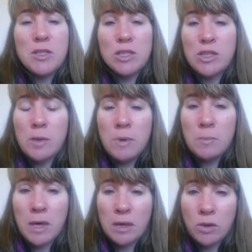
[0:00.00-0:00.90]

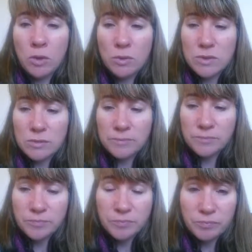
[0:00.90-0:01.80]
determine my goals.
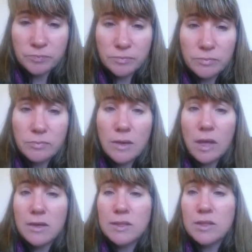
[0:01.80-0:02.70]

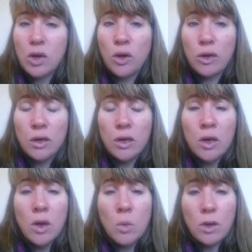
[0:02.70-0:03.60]
So
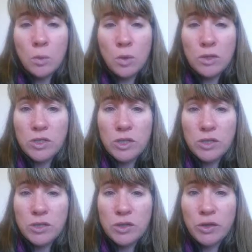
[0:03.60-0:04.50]
what I want you
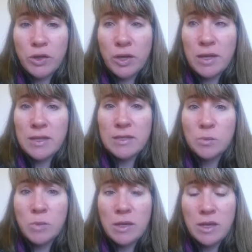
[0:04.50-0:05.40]
to do is,
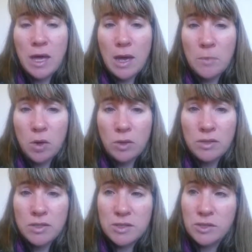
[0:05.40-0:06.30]
when you come
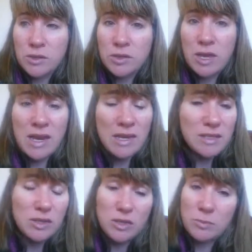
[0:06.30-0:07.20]
on to any
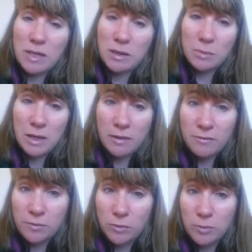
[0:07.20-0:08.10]
social media
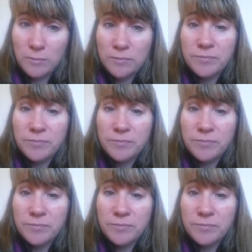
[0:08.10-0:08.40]
platform,